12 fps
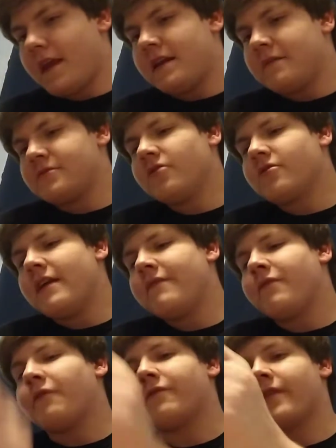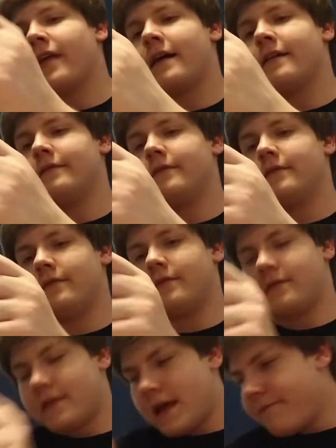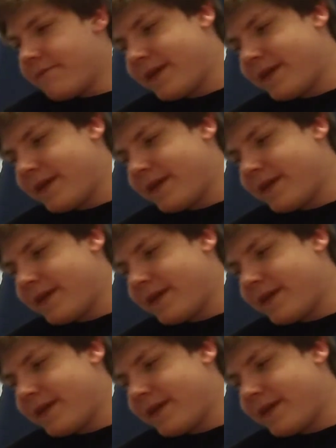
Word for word: I have more than I thought I would have.